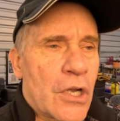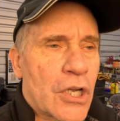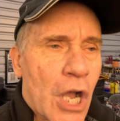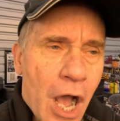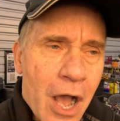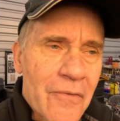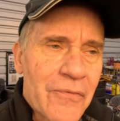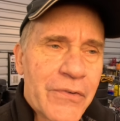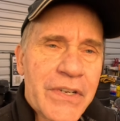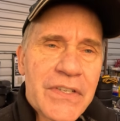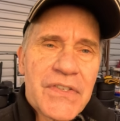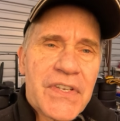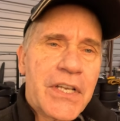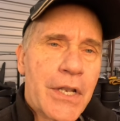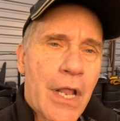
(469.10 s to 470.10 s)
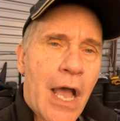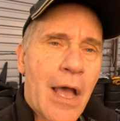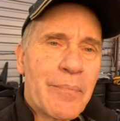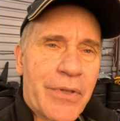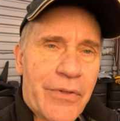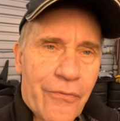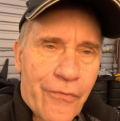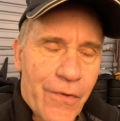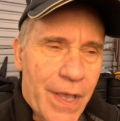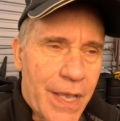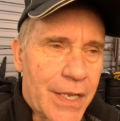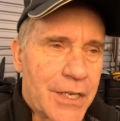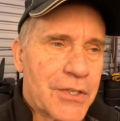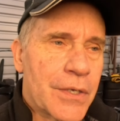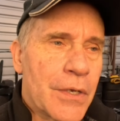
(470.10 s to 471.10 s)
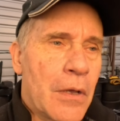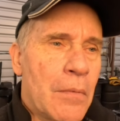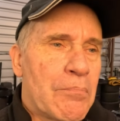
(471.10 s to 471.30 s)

Confidence cannot be faked,